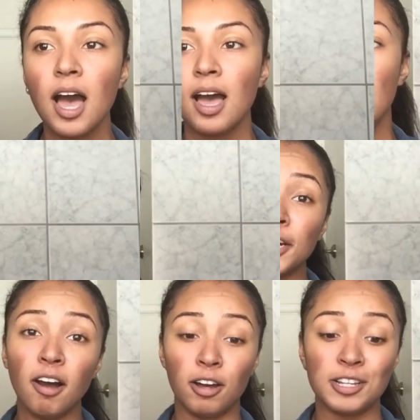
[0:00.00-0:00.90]
I'm gonna be
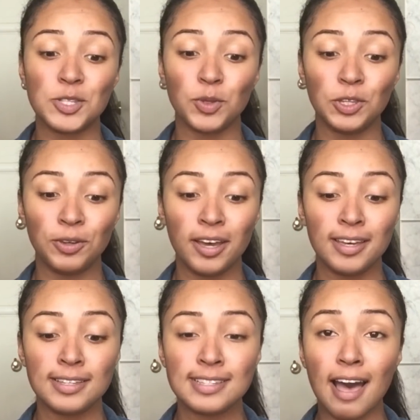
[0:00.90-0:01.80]
very honest with you
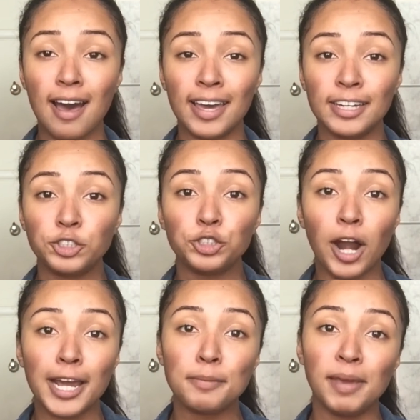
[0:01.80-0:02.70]
guys. I
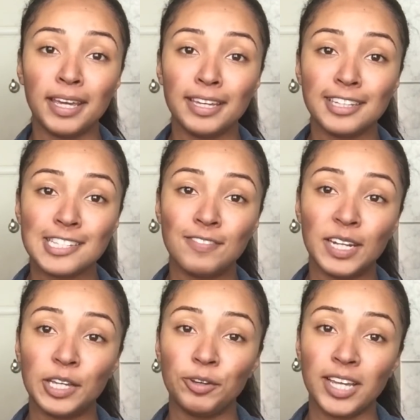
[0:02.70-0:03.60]
tried making this
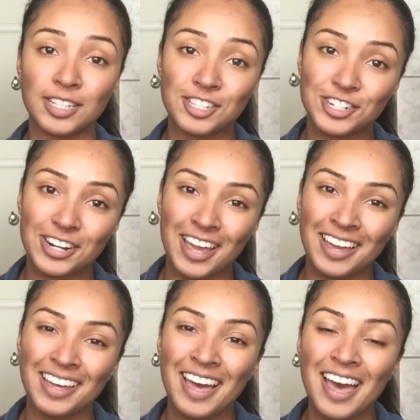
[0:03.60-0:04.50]
video
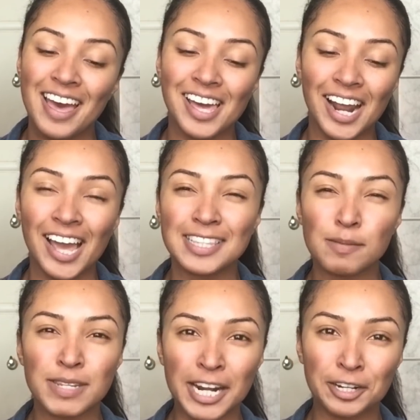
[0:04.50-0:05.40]
yesterday and I had
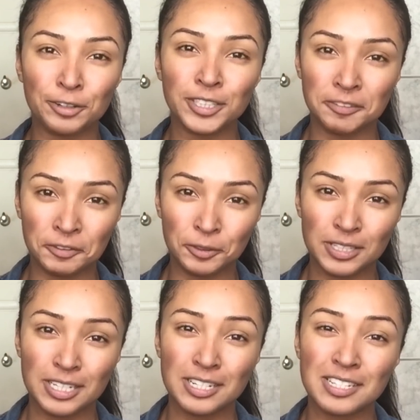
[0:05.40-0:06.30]
some technical
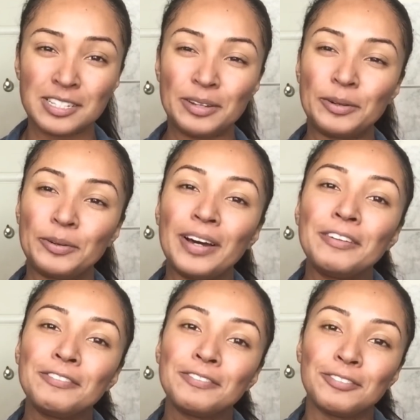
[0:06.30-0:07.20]
difficulties, so
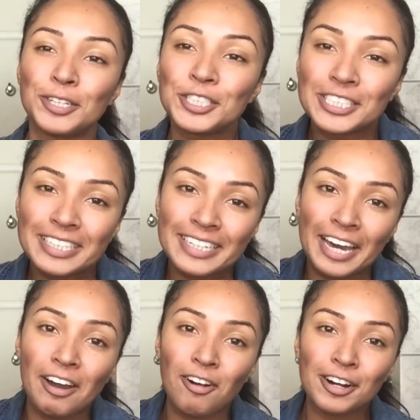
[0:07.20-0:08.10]
unfortunately
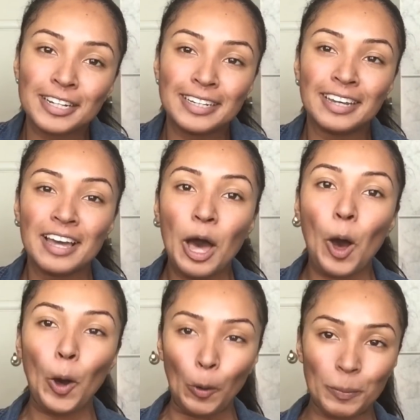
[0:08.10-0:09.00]
I already
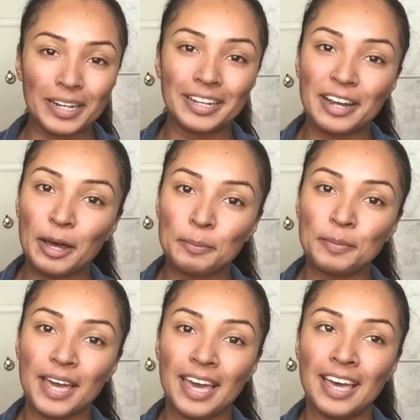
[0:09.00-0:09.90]
opened it
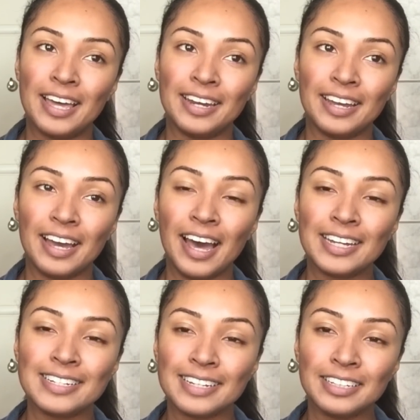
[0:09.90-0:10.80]
up and
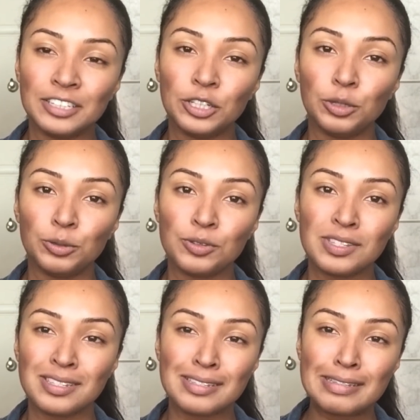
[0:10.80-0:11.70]
I did
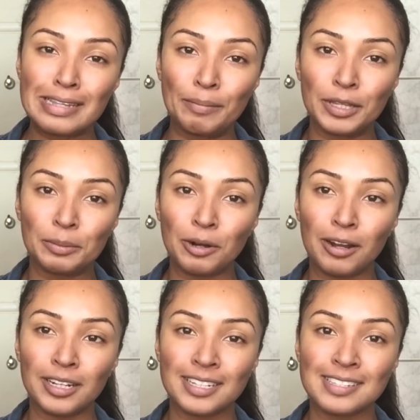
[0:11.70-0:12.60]
use some of the
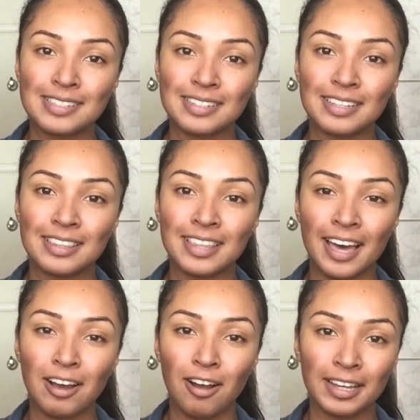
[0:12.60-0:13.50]
products
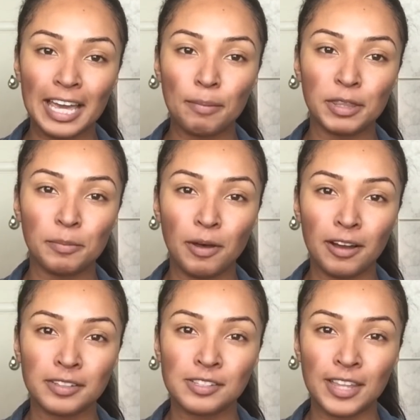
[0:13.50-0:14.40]
that came in the
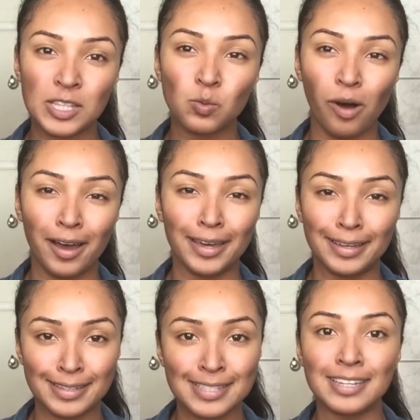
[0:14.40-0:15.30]
box, so that's why
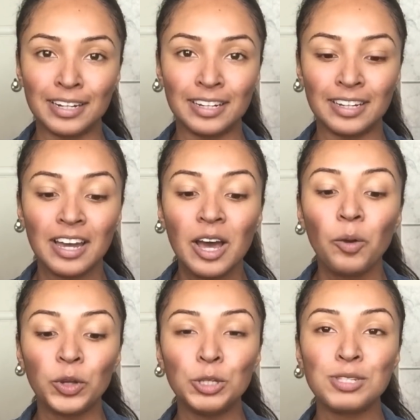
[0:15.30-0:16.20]
it's gonna,
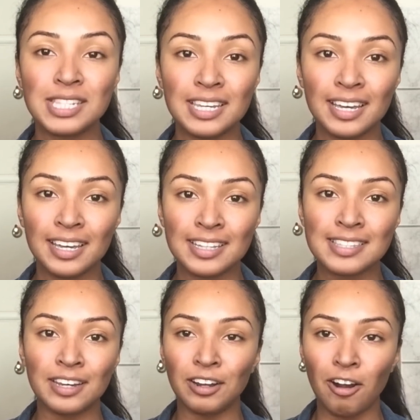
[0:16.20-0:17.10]
when you see it,
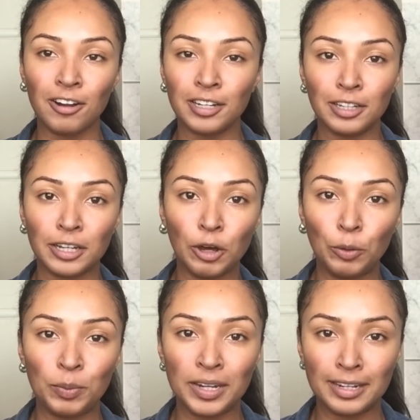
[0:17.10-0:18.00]
it's gonna already look
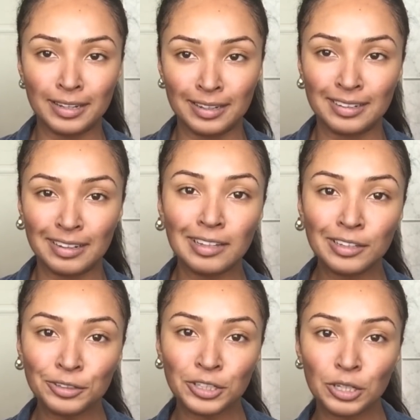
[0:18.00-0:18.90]
opened and a
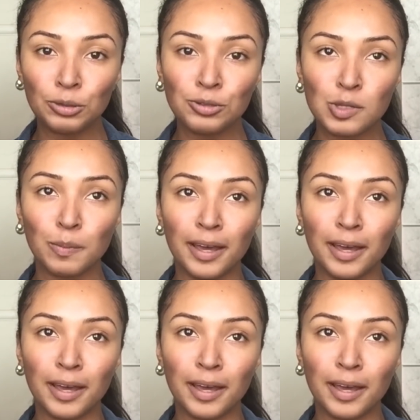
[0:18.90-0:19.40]
little used,